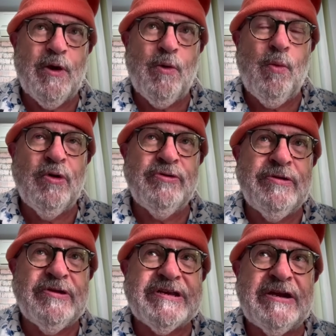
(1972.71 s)

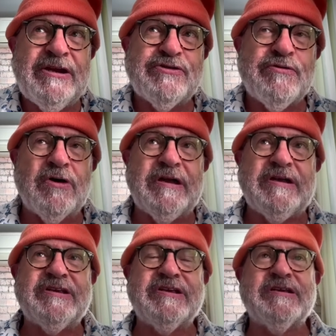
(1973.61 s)
wouldn't send his
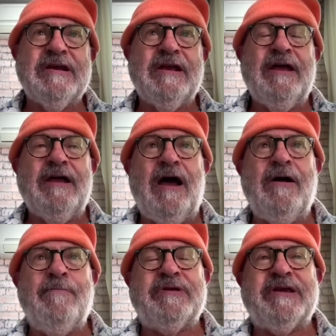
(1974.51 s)
rockets
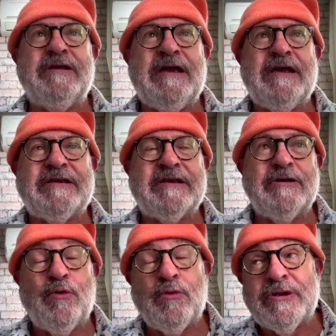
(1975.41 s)
to
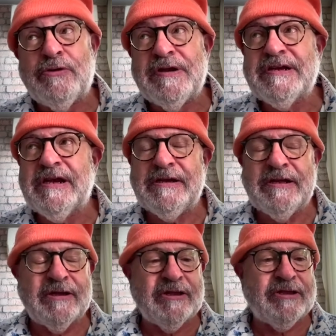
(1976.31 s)
risk
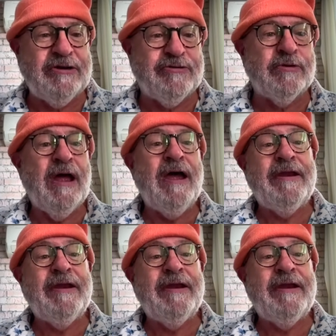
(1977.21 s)
hitting a cathedral.